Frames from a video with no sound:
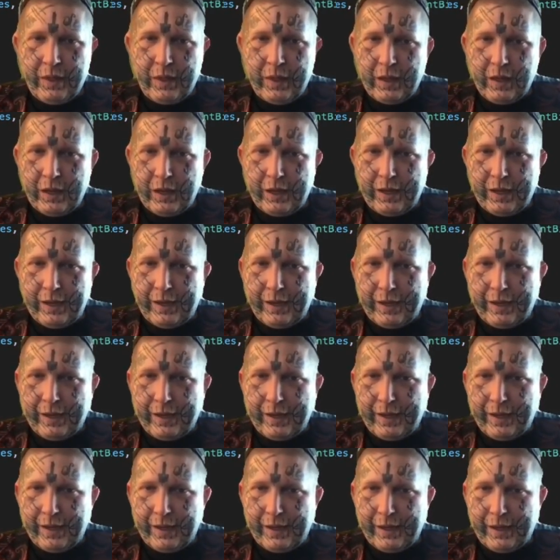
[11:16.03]

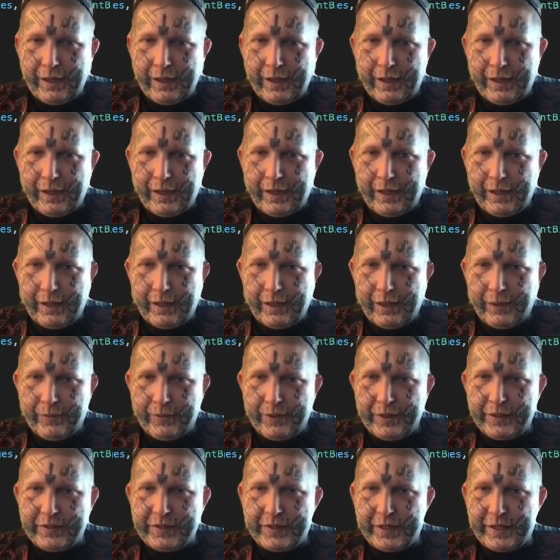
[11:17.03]
we
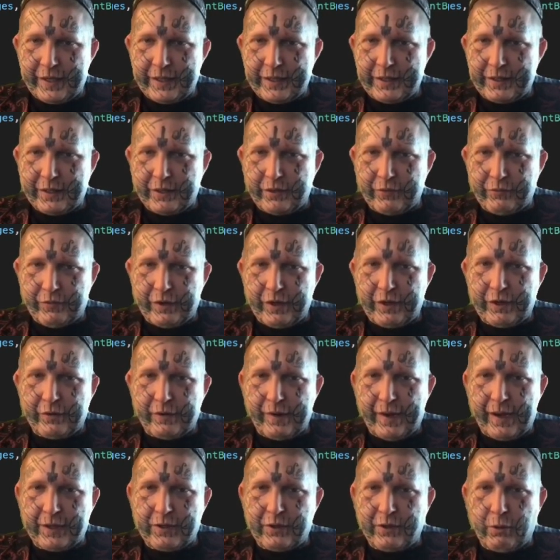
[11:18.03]
need to get the
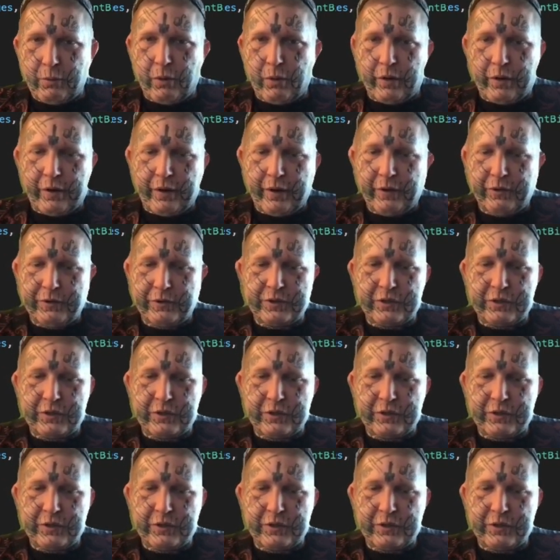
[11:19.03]
redirect URL.